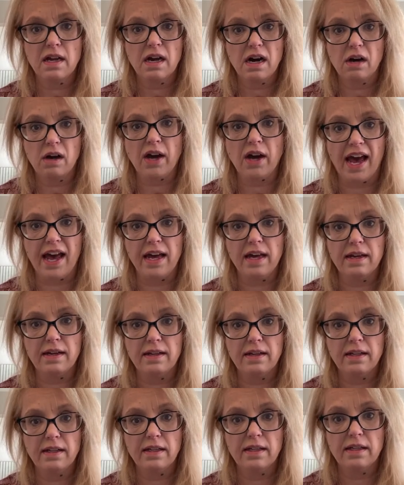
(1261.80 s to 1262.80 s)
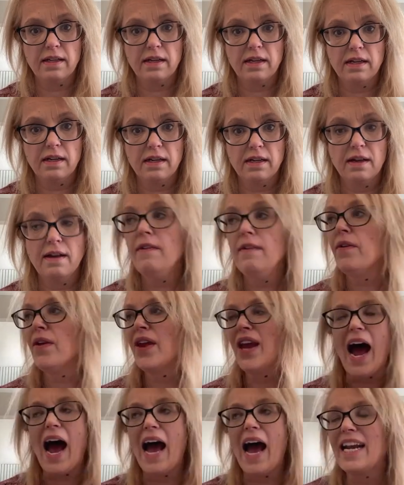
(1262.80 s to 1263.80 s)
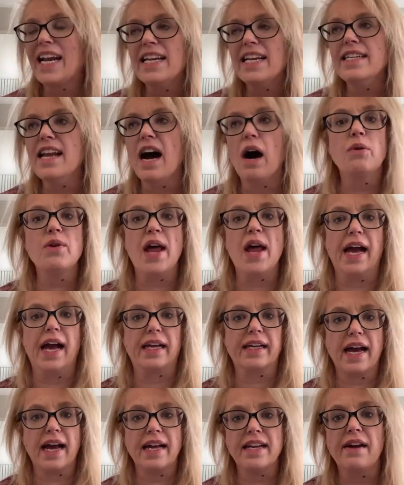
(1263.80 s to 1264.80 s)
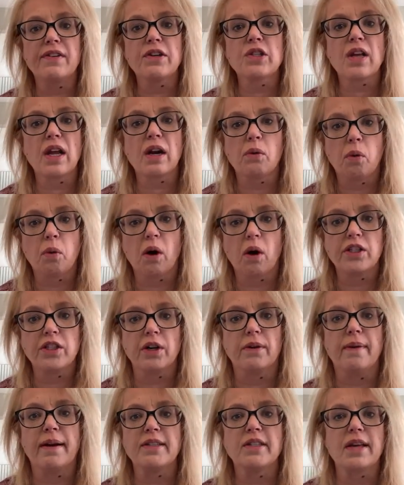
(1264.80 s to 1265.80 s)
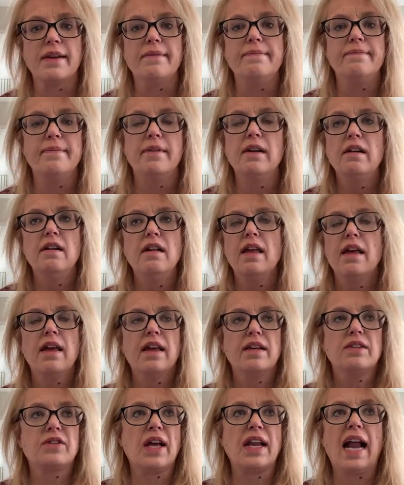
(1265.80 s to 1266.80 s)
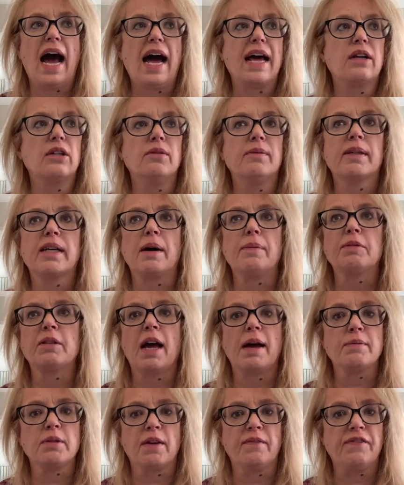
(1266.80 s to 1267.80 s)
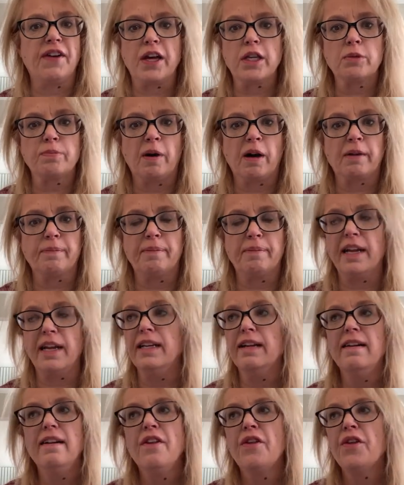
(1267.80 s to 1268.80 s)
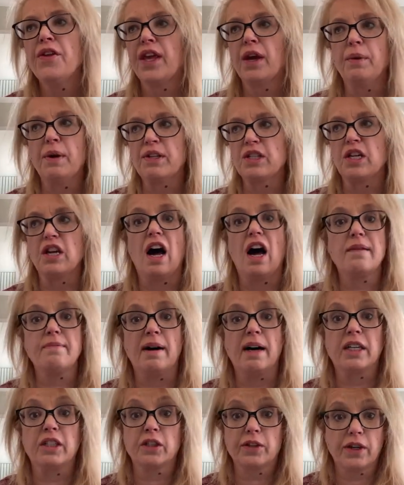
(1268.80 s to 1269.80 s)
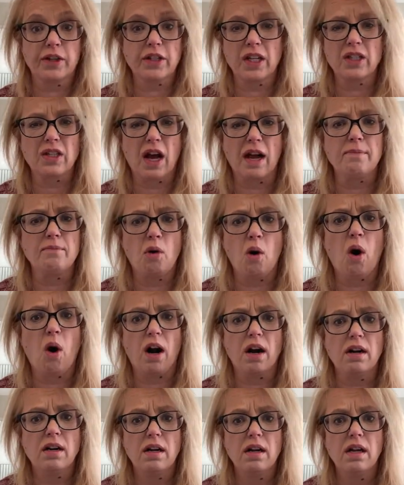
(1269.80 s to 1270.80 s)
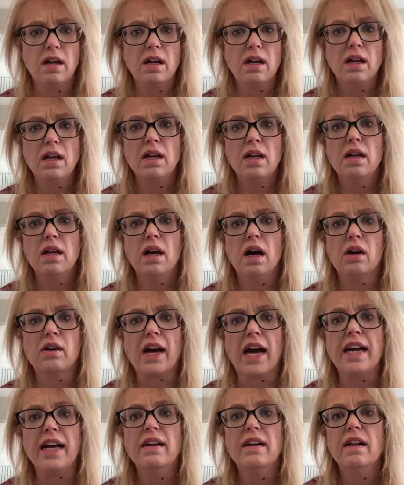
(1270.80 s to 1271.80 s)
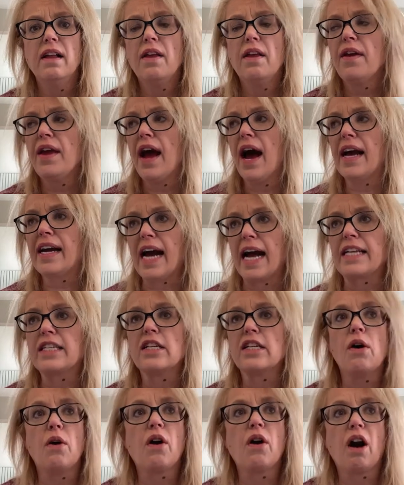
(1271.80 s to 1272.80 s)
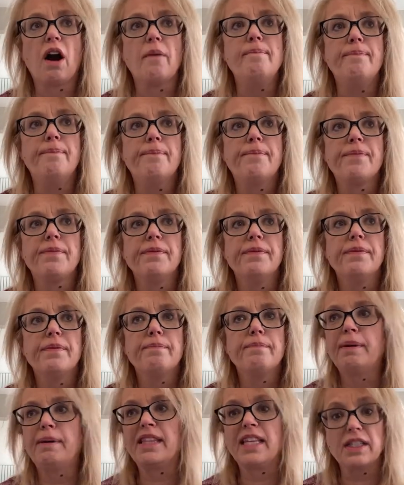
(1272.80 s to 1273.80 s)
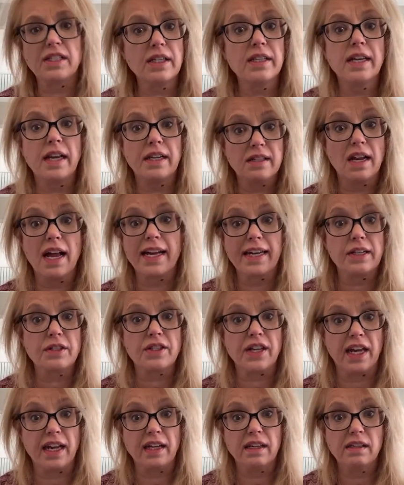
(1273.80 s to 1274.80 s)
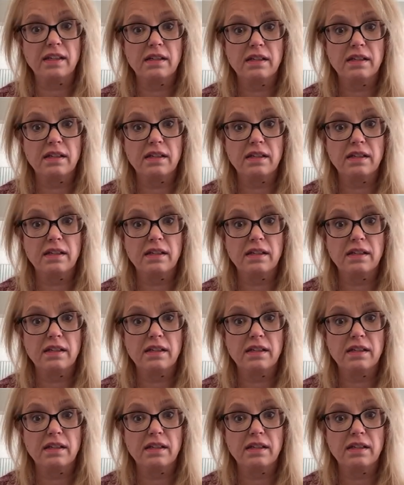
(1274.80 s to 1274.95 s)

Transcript: okay? I didn't know Nick. I never said a word to him. I said hi to him a couple times on Facebook, but he wasn't on much. Chrissy's on more, okay? I got to know her, but this is his legacy.